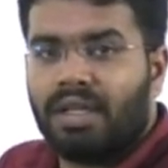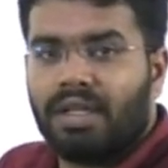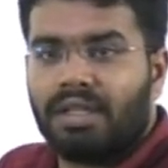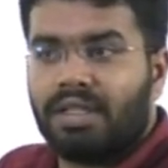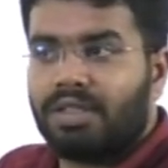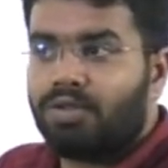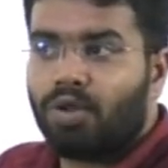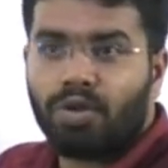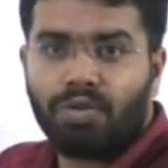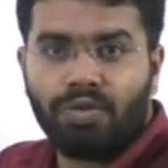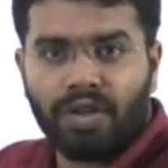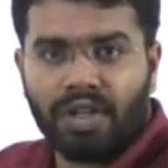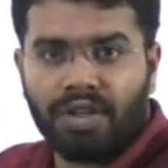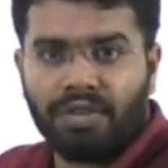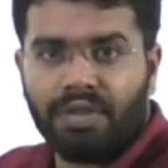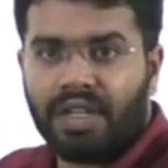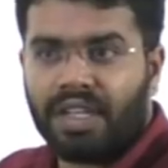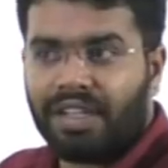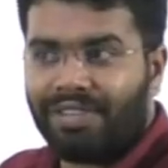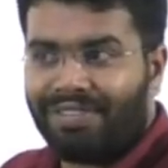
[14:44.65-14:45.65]
This won't
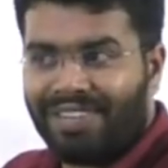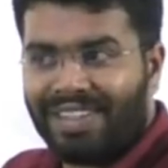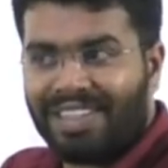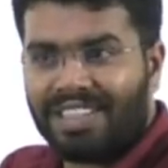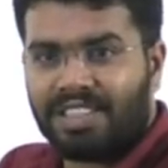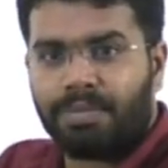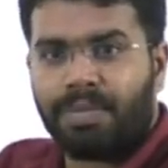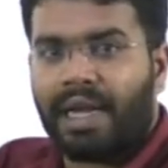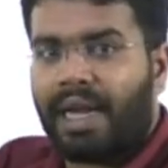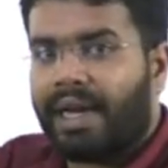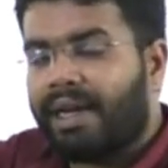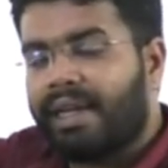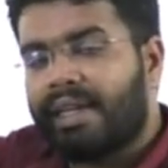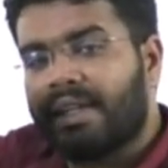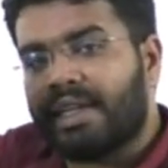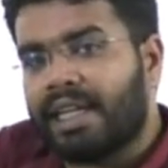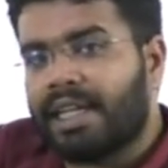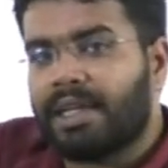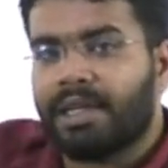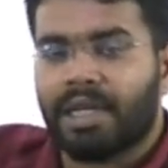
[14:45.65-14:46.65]
flower if it is planted
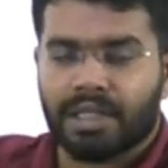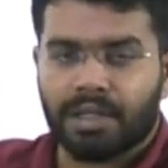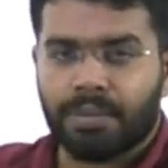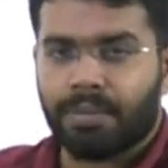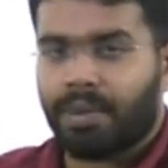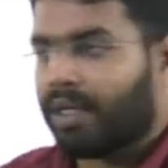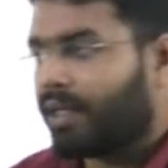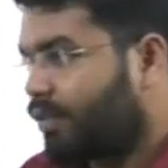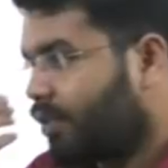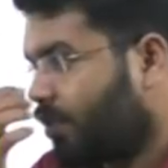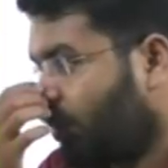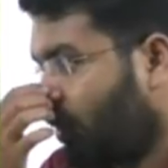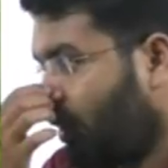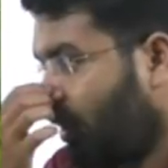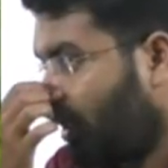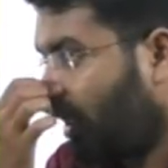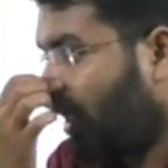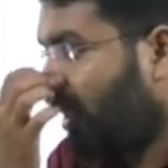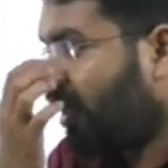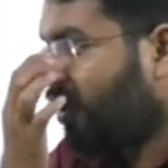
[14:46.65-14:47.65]
in any other part of the world.
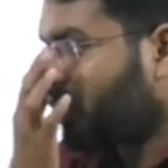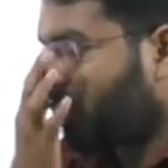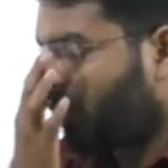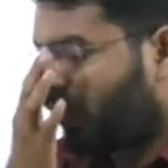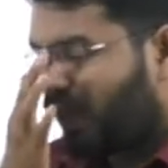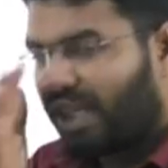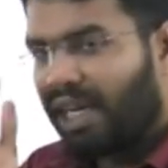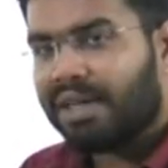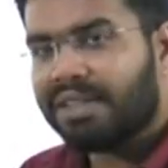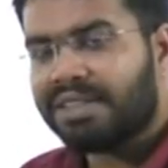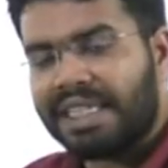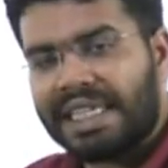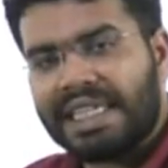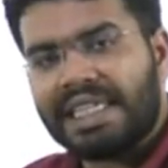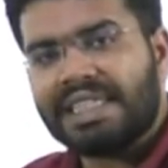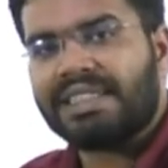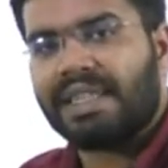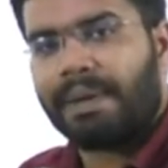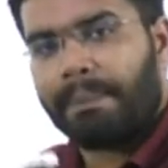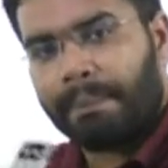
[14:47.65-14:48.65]
So we can't say
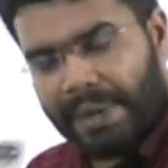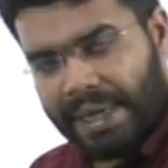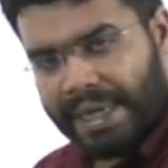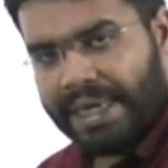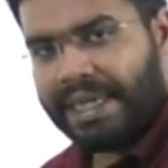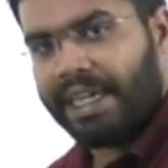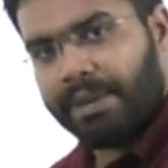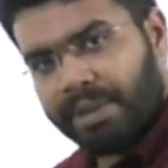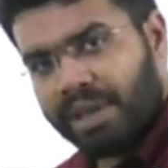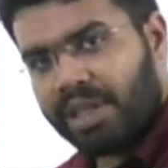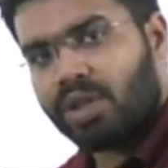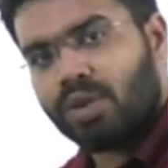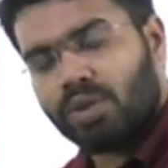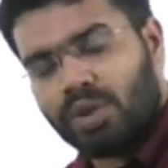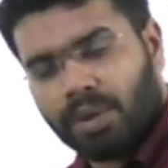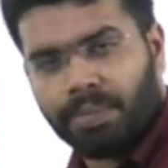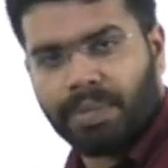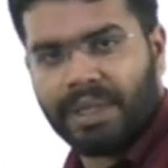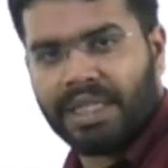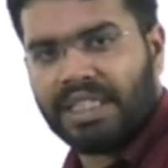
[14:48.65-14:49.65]
it is endemic to
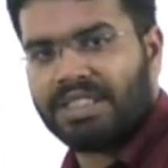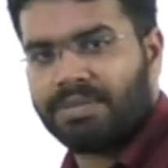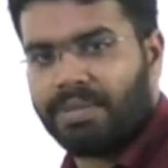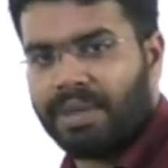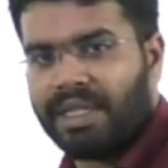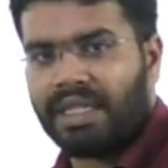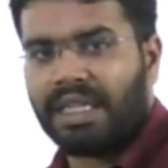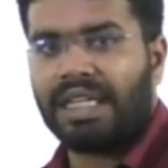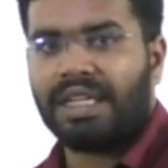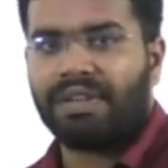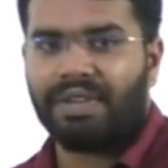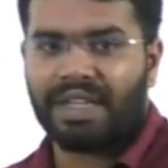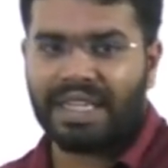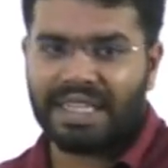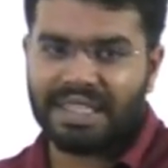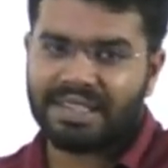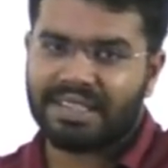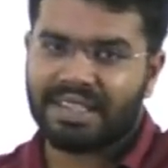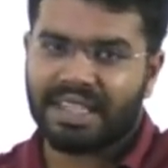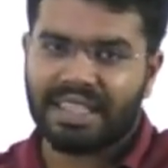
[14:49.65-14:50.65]
the place, but we
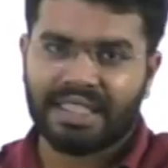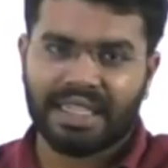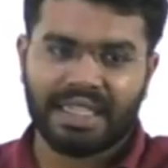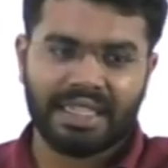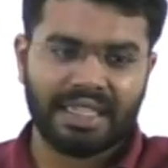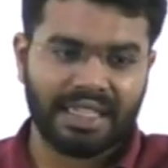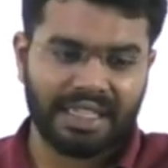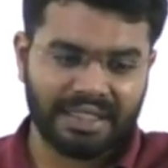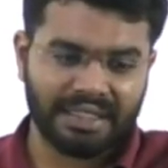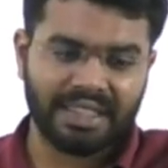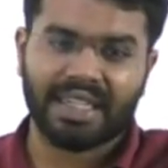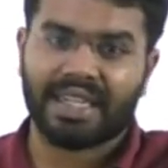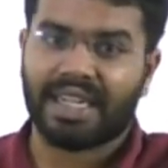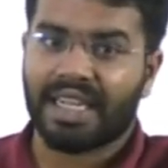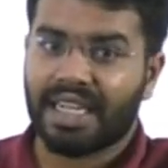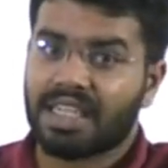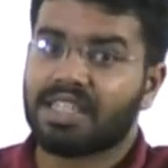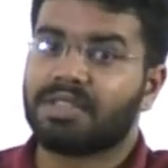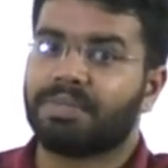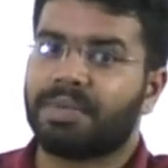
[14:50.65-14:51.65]
can say that it is a
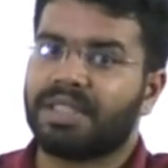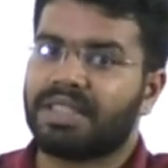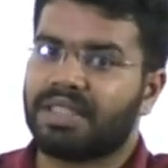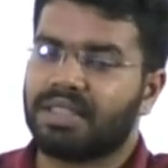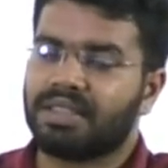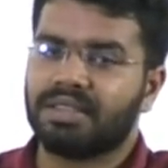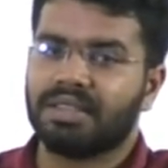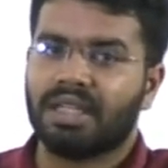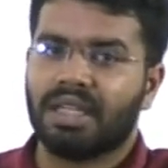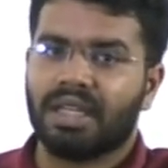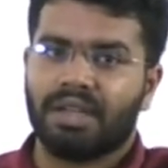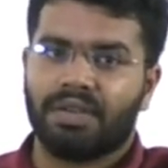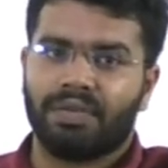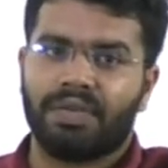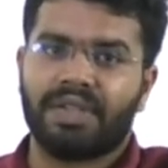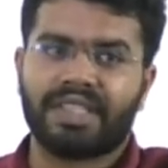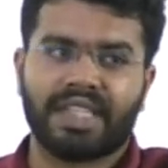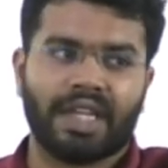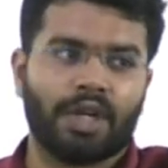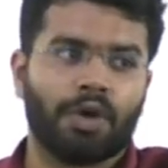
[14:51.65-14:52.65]
rare species
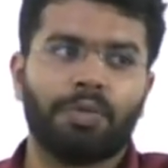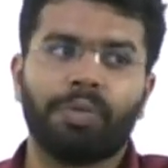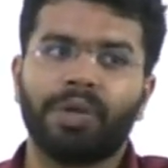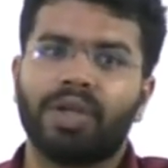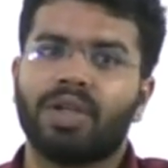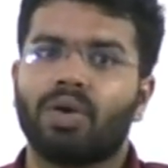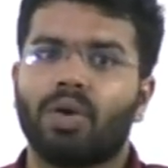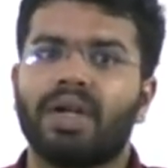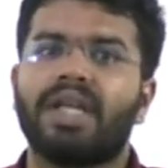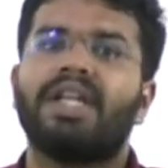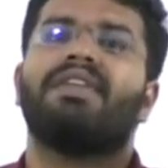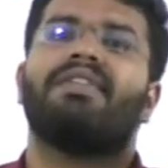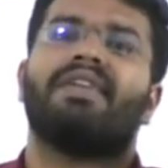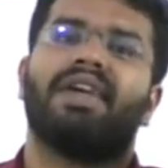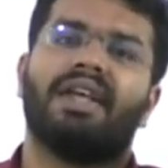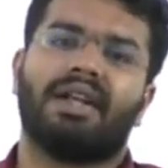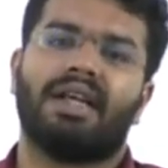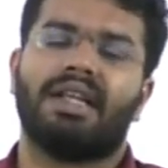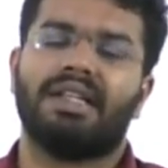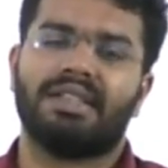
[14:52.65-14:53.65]
which cannot be grown
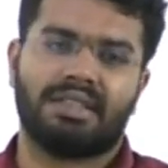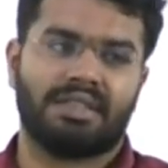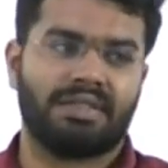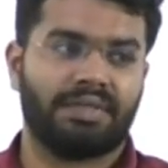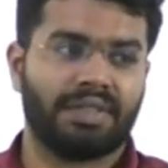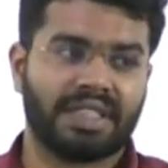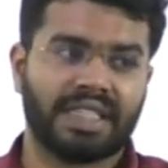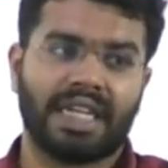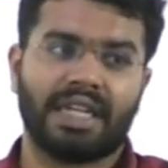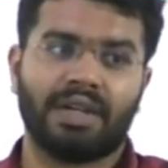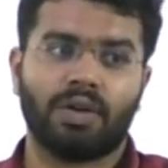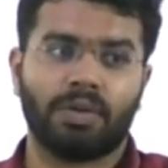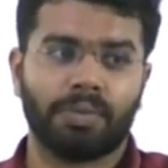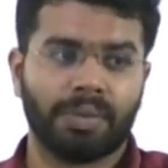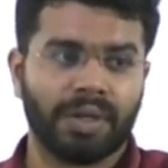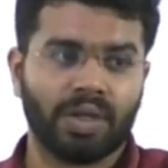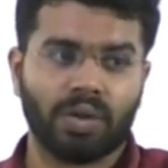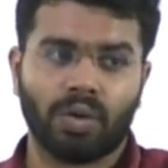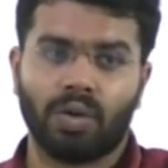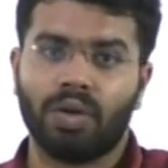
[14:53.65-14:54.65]
anywhere else, which cannot
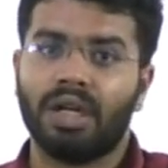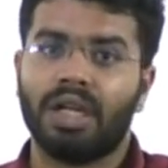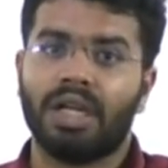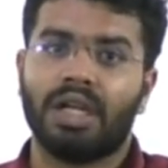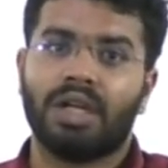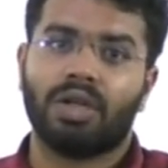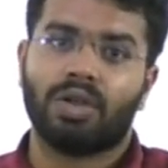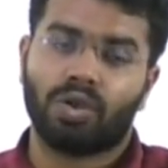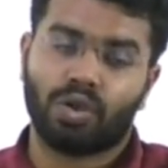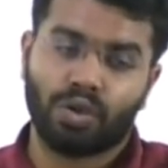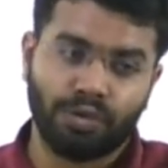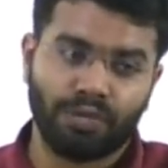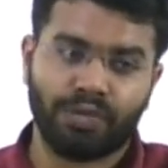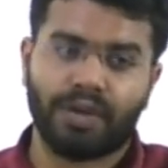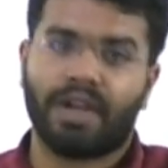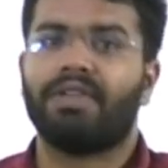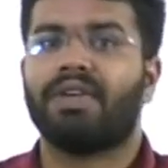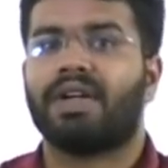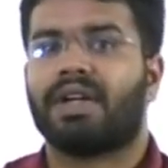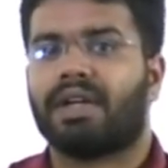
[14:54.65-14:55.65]
be grown to
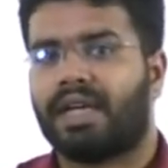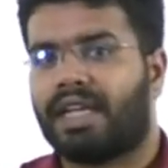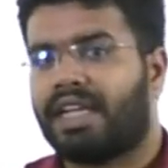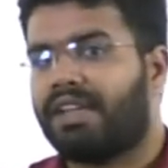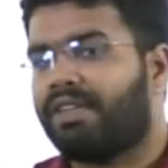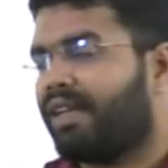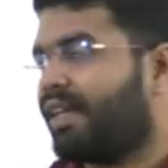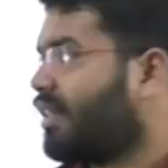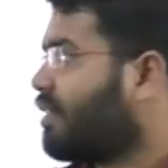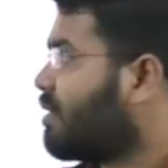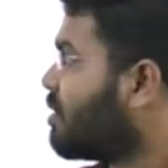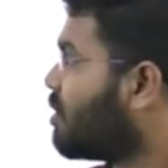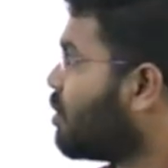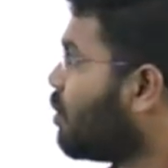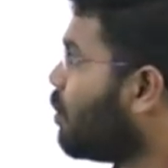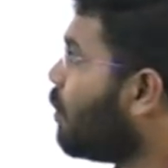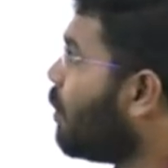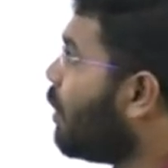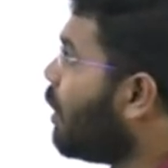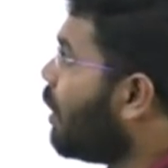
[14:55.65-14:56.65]
flower anywhere else. So